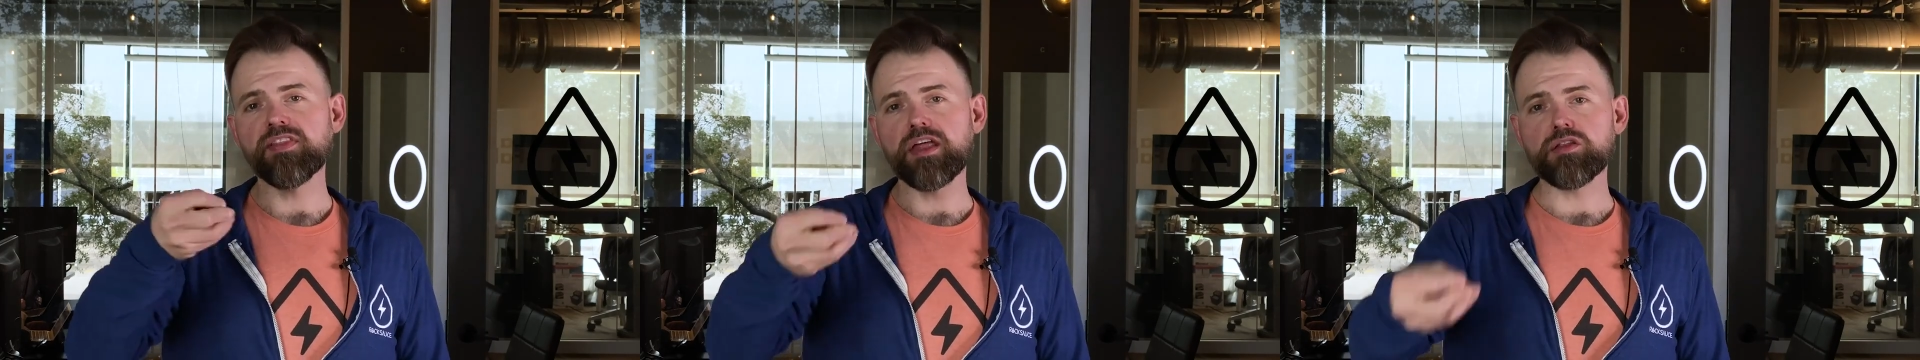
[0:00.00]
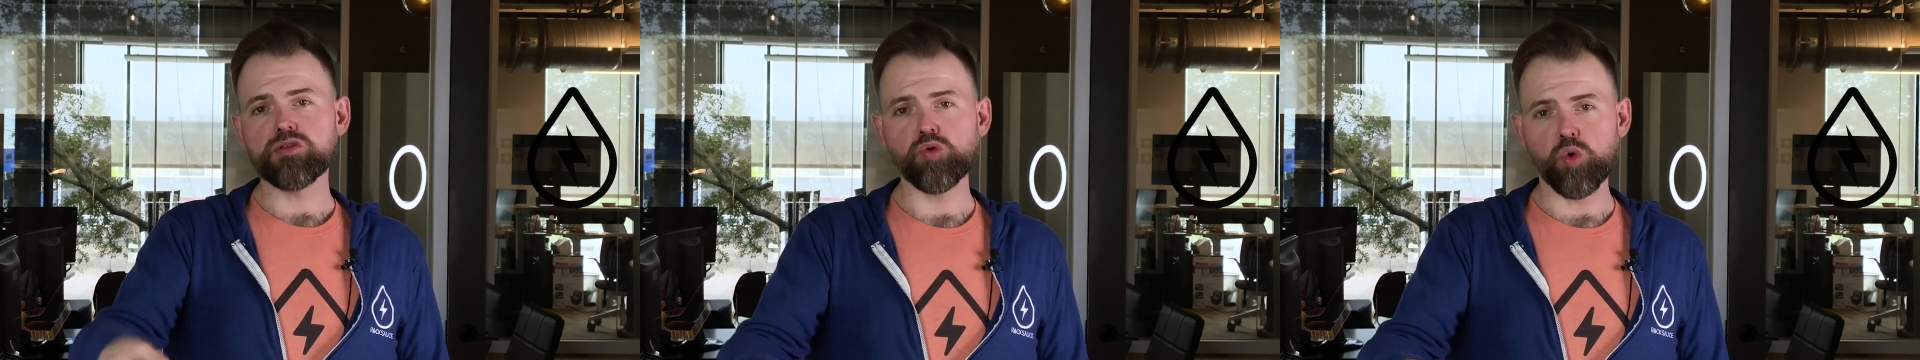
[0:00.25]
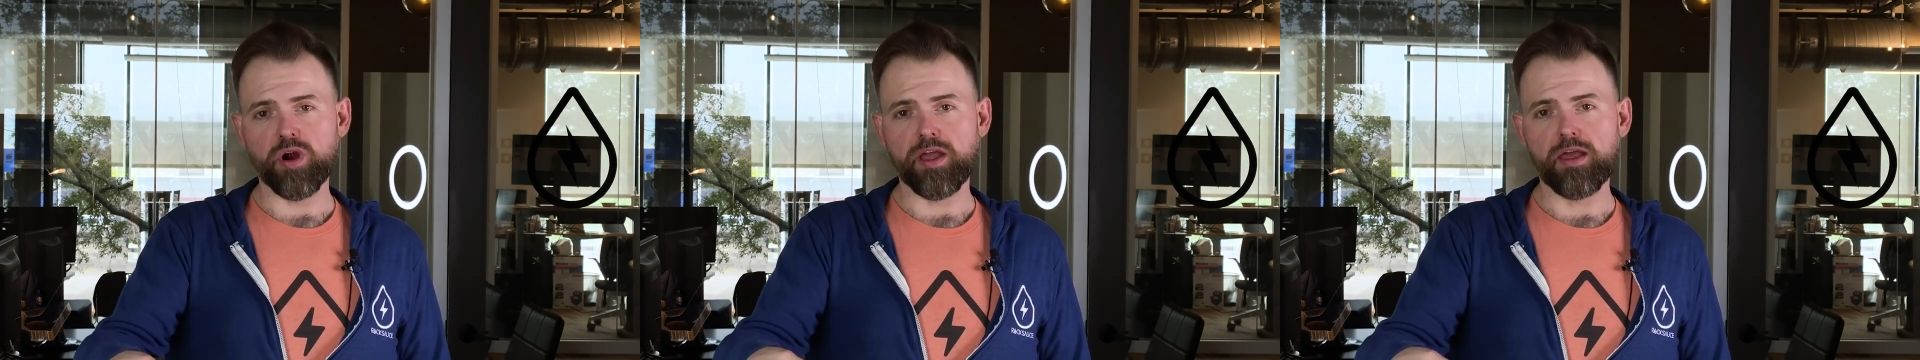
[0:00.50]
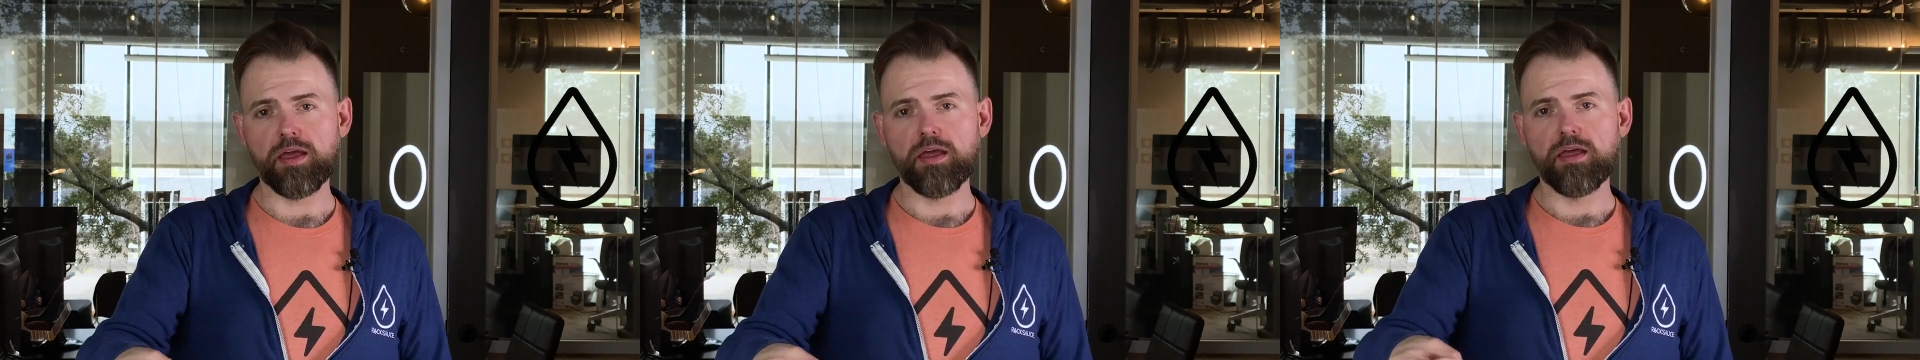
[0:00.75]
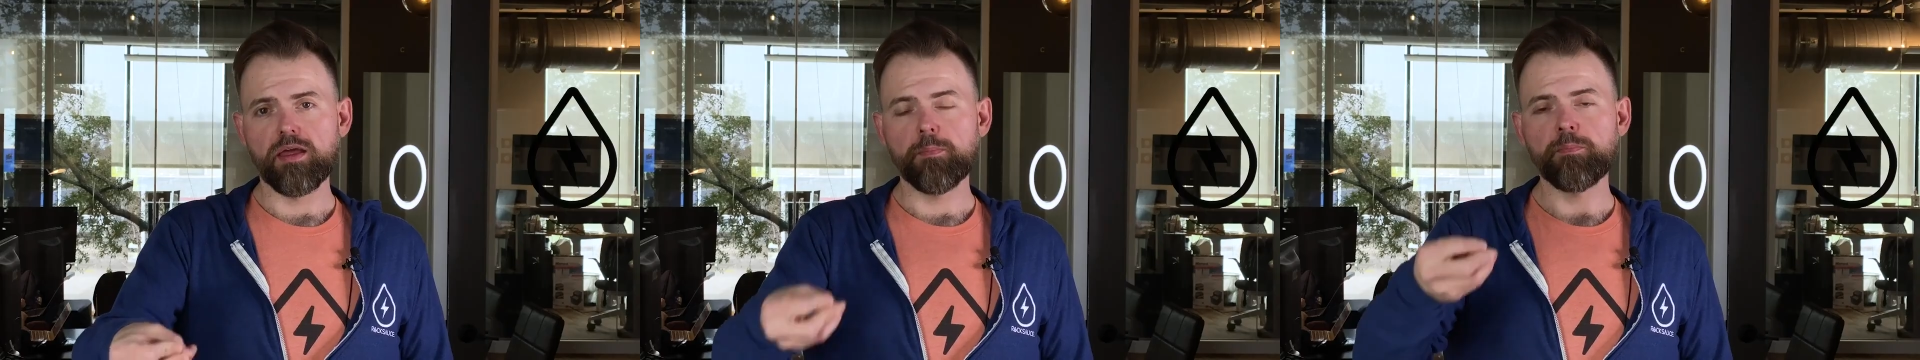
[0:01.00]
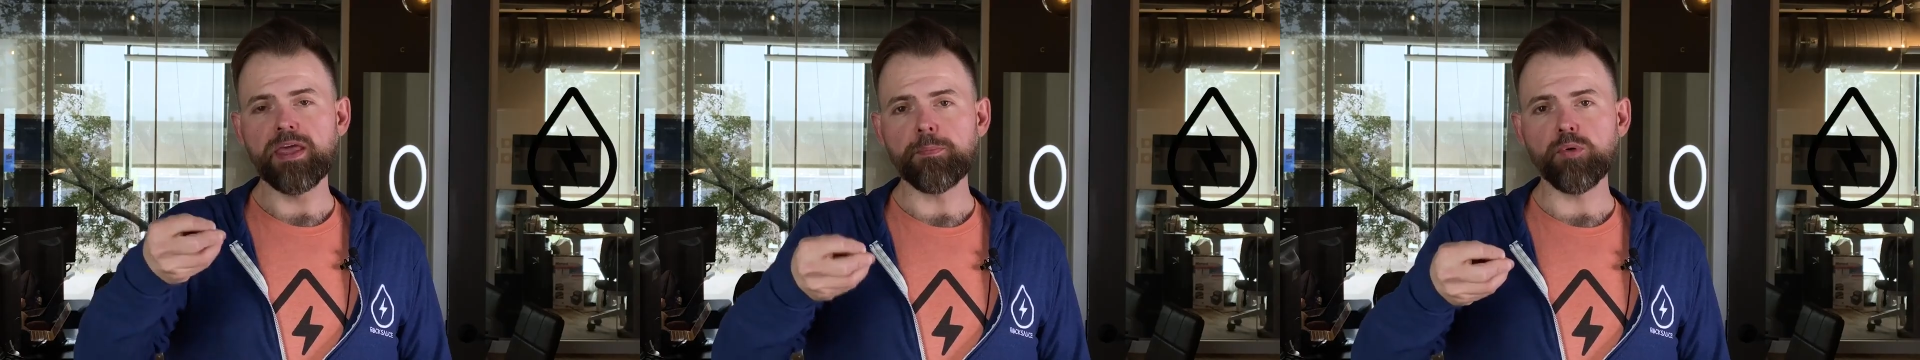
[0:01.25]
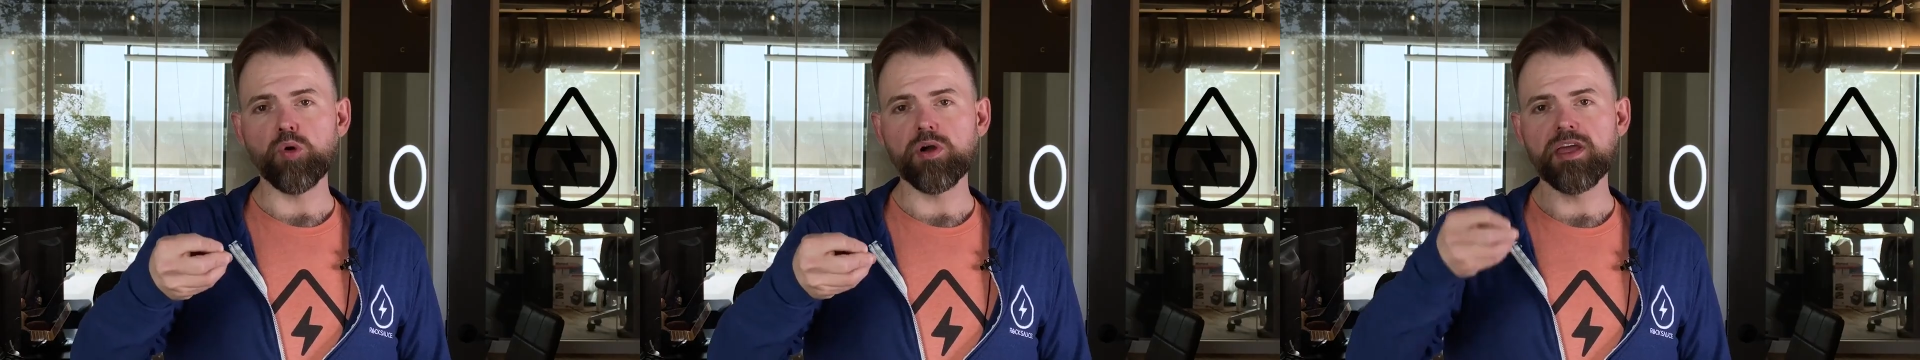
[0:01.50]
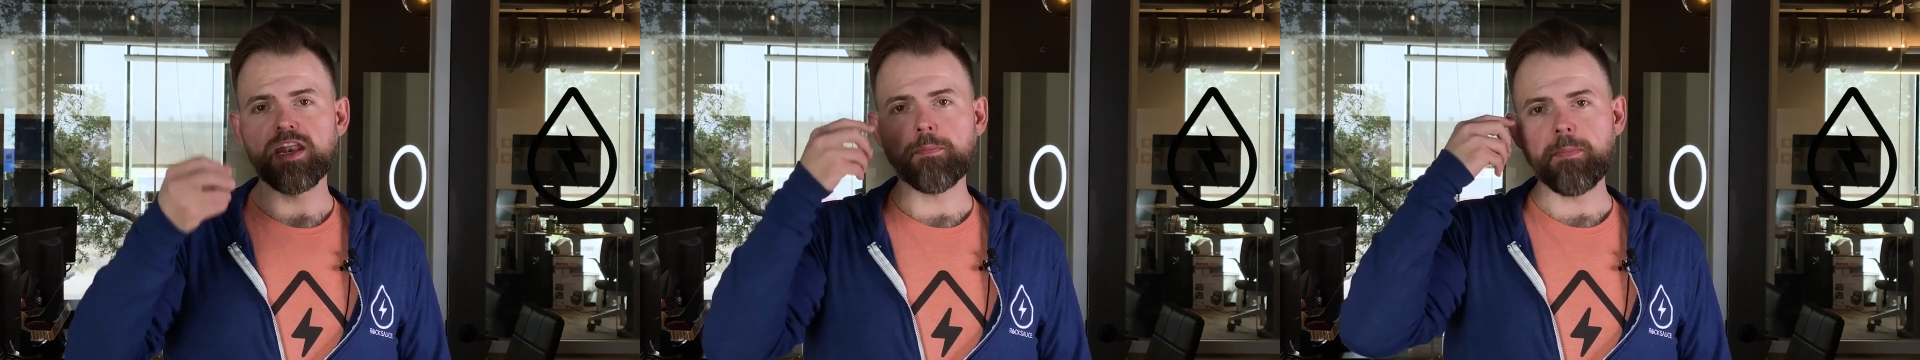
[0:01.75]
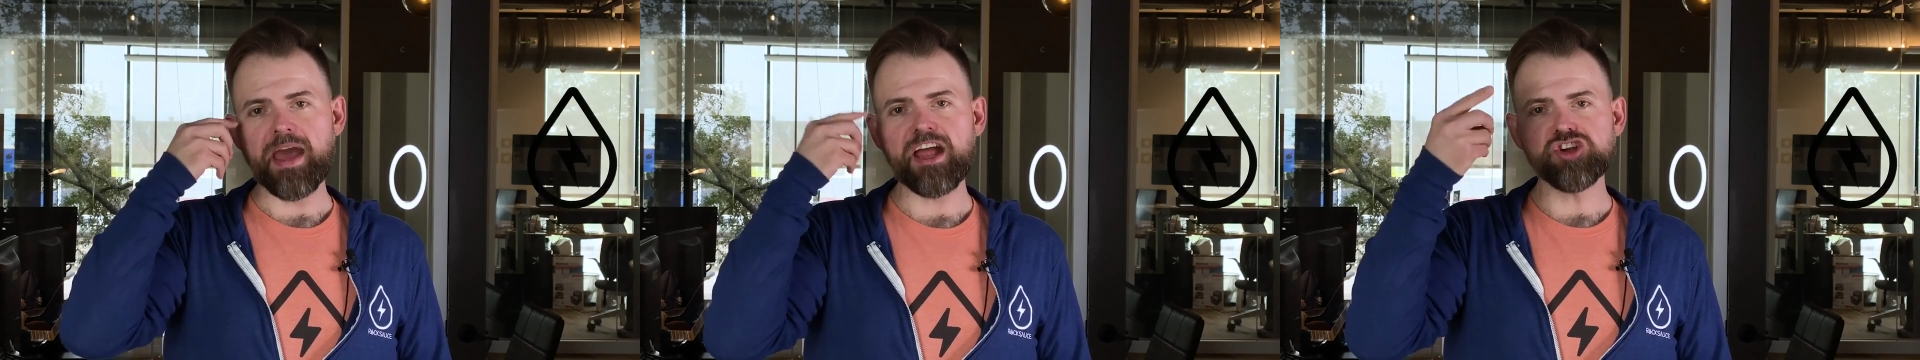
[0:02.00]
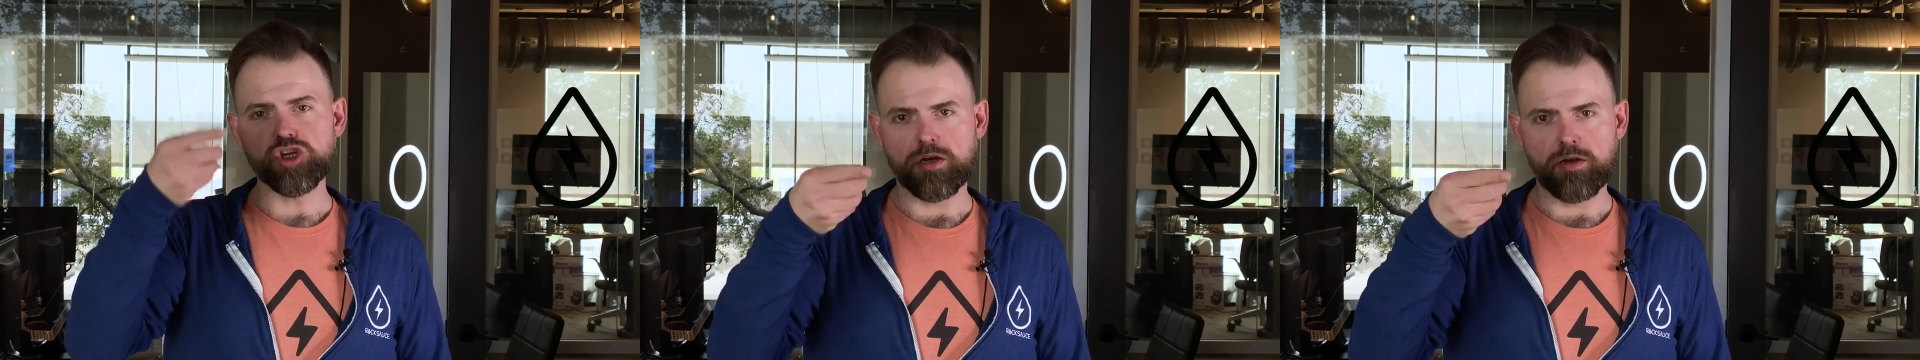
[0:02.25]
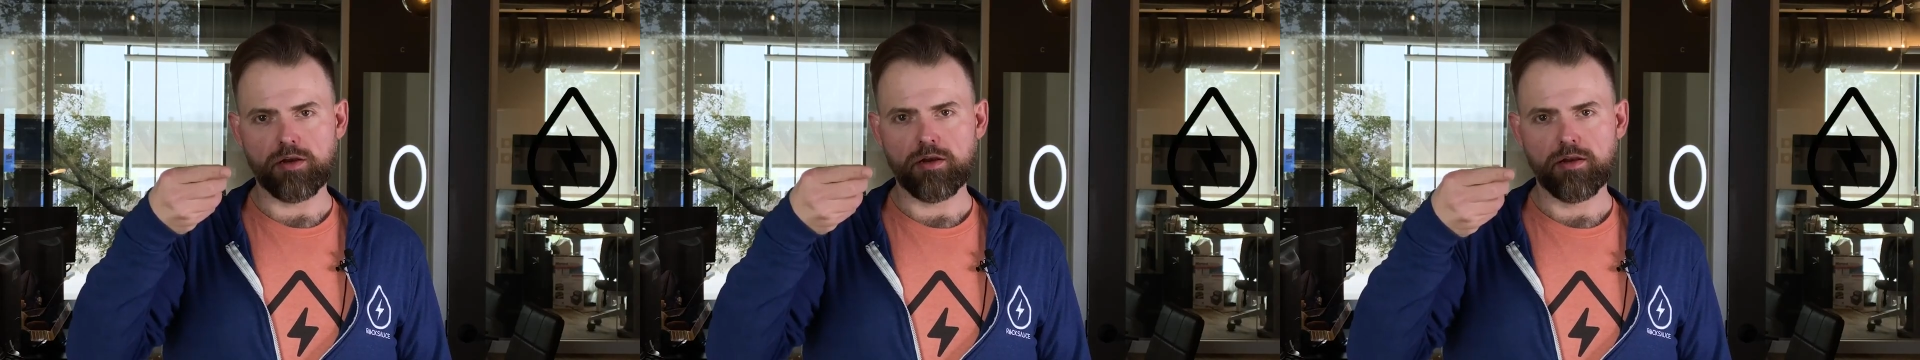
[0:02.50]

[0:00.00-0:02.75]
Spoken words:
that story, people can imagine